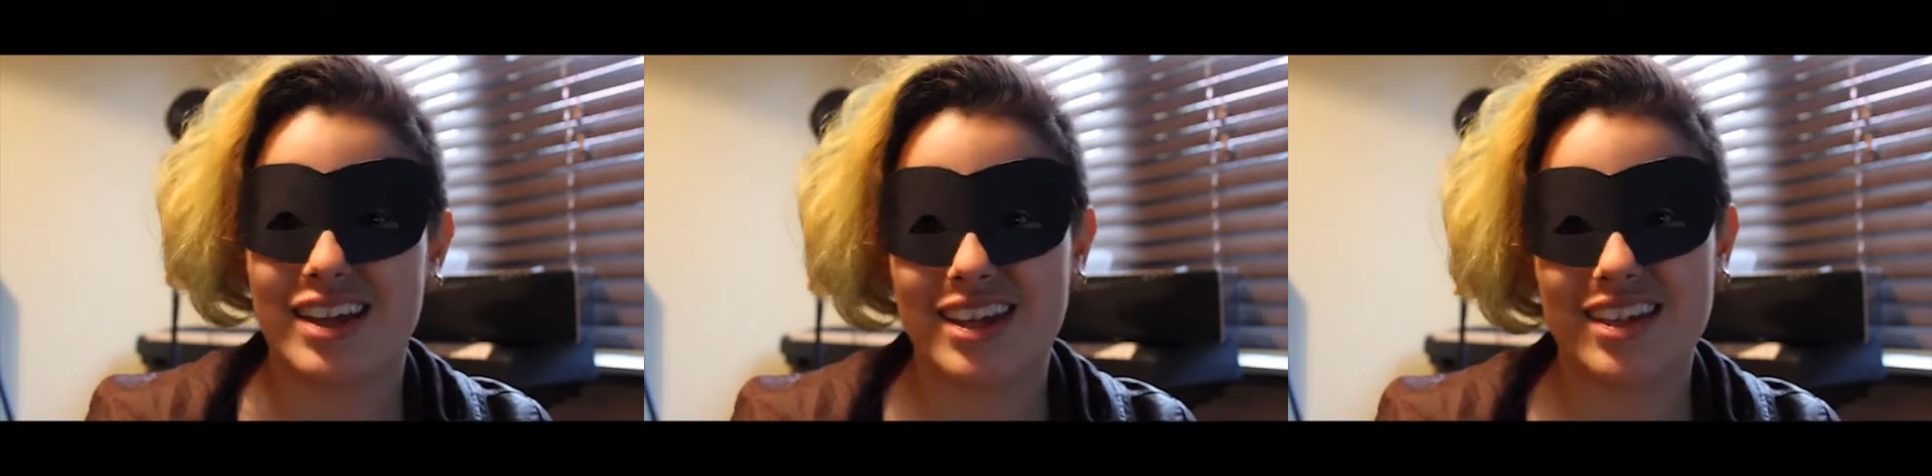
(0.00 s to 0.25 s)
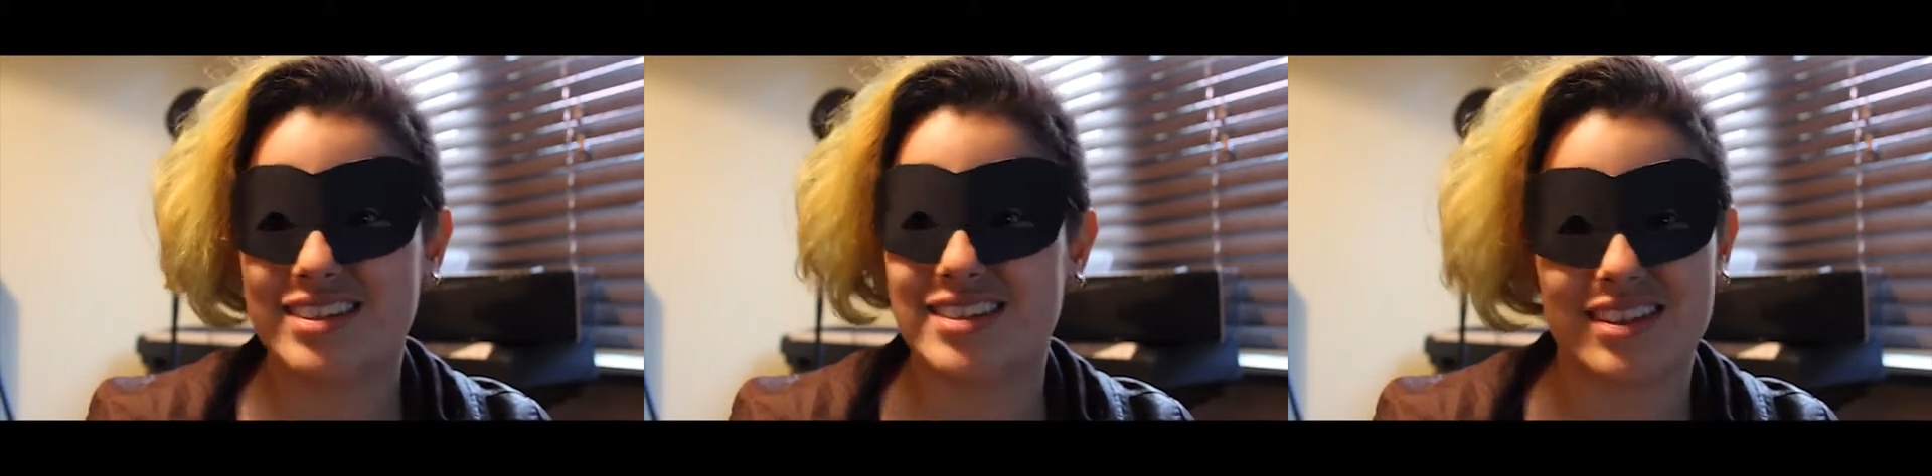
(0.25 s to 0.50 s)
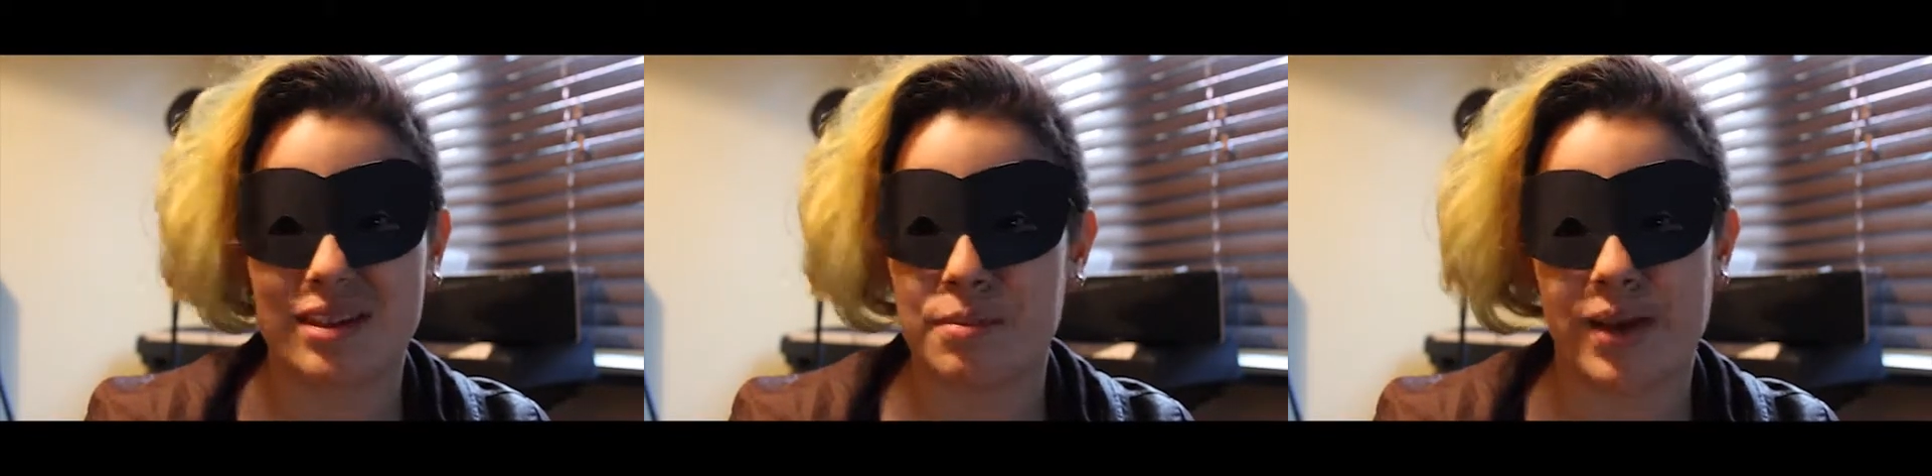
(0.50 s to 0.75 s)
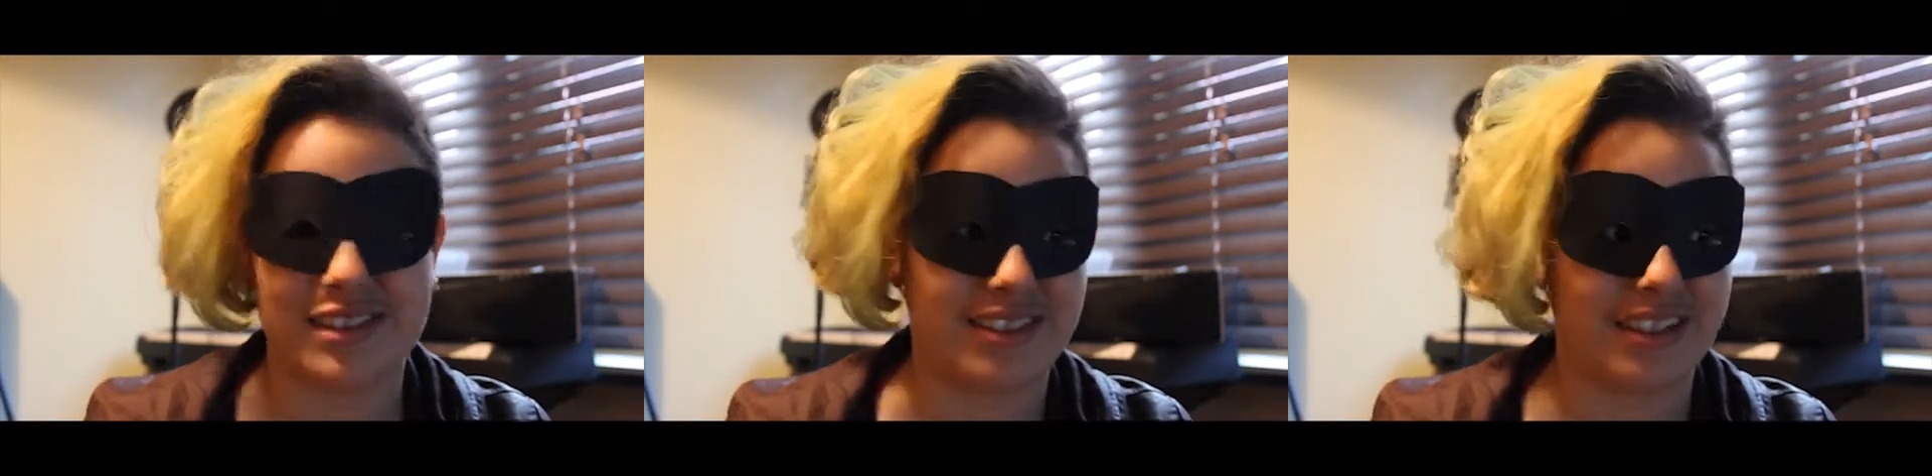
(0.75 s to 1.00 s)
isn't the
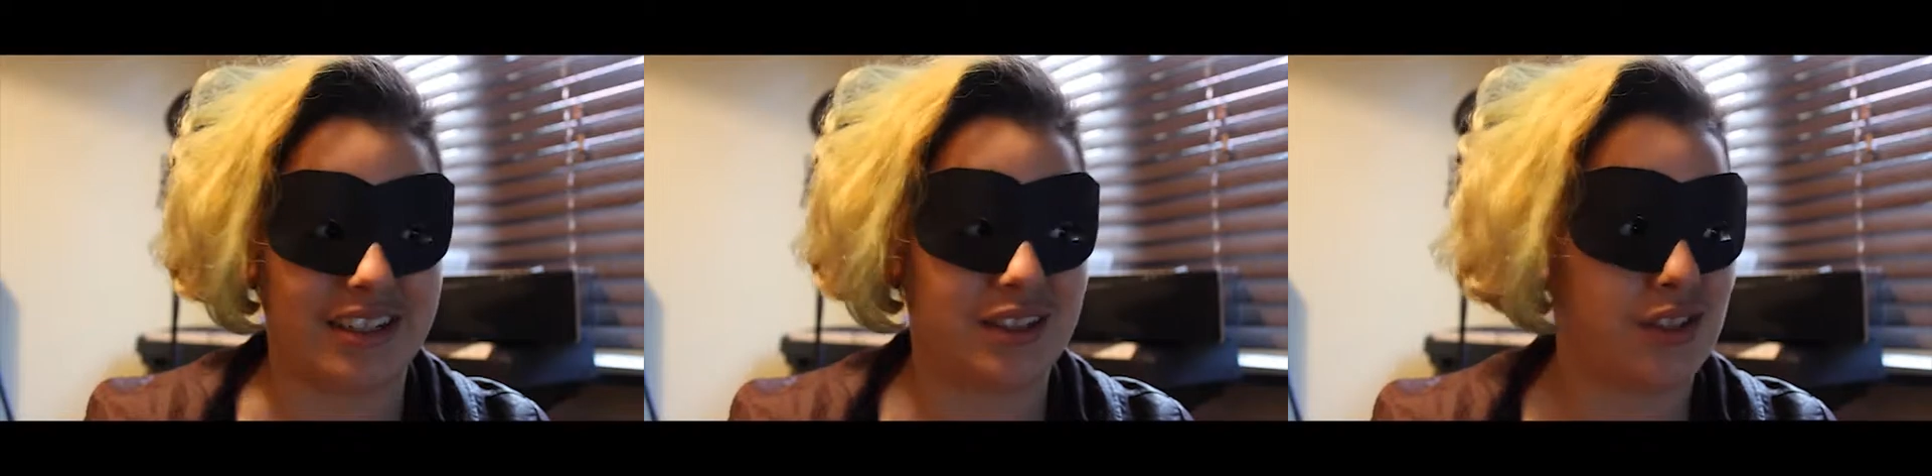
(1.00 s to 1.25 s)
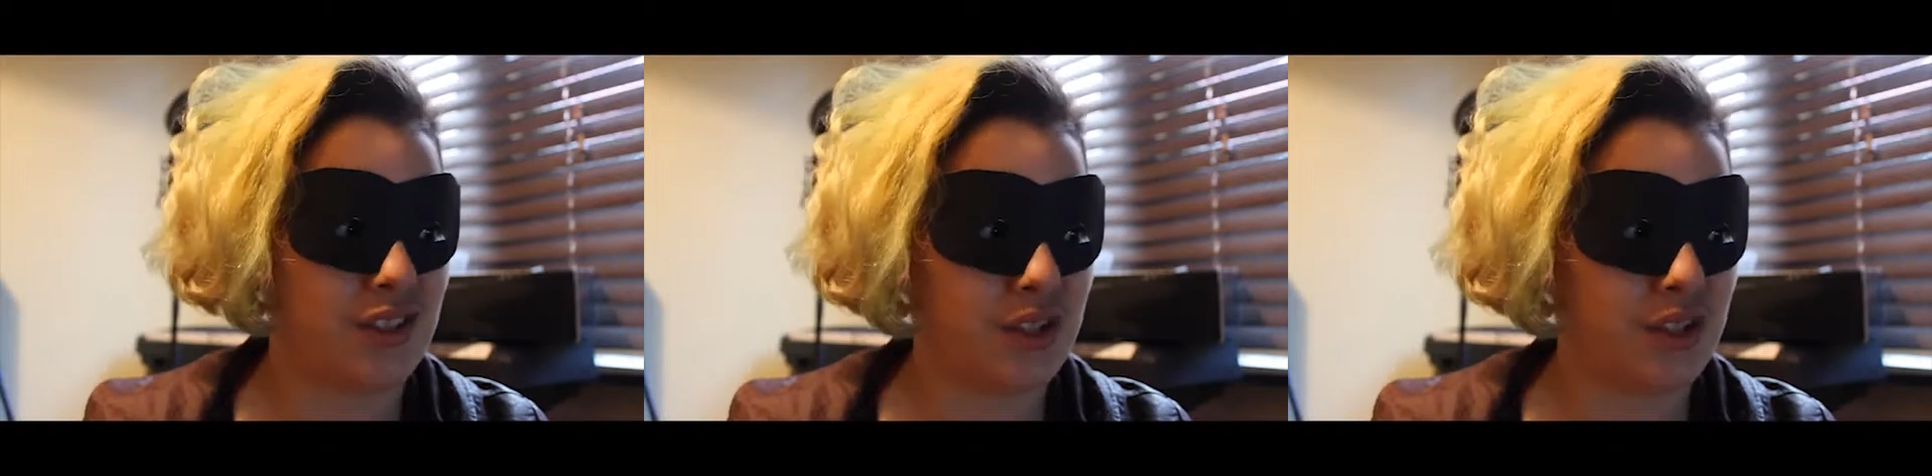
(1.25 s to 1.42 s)
best thing to